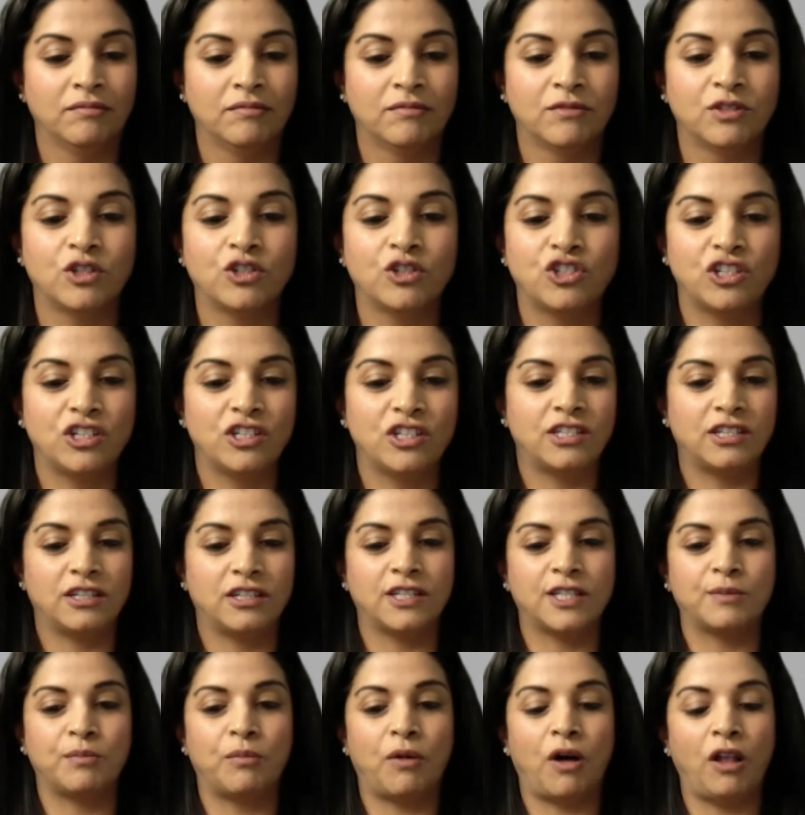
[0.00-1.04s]
So just a
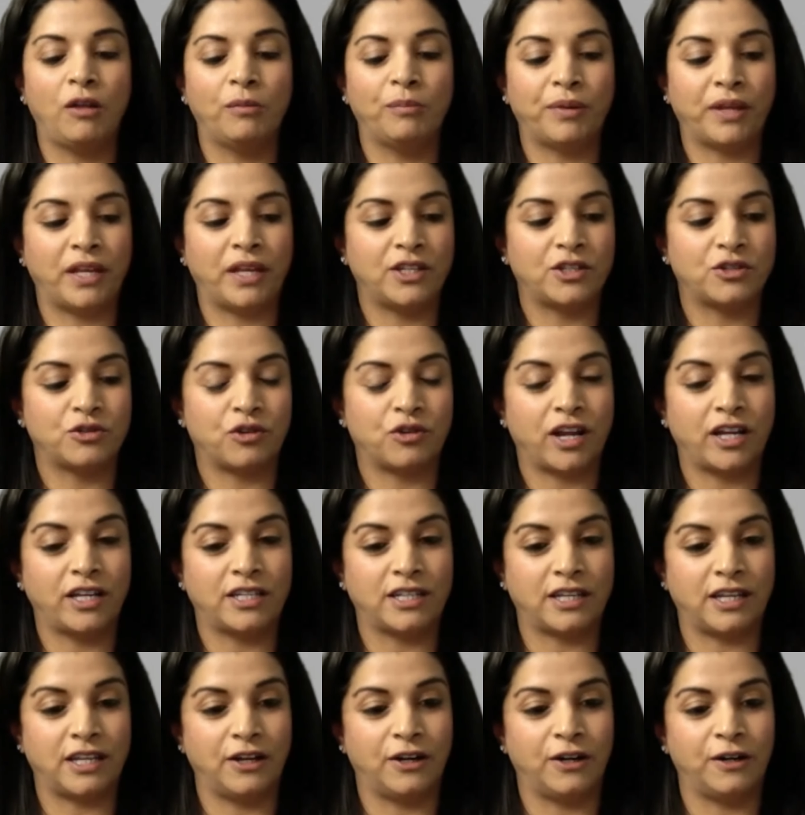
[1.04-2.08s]
small piece right
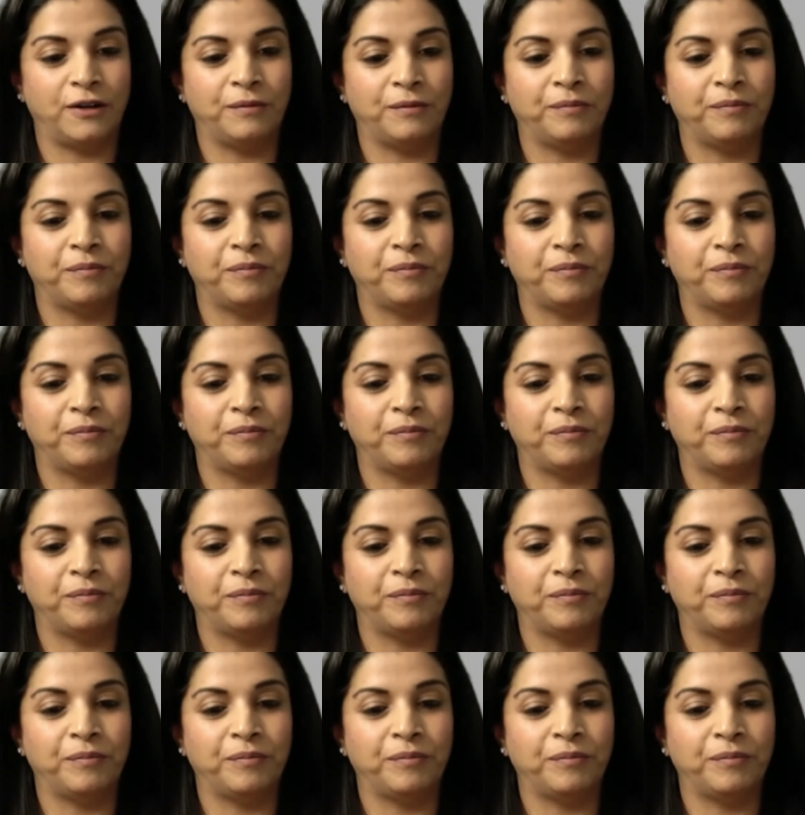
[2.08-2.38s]
here.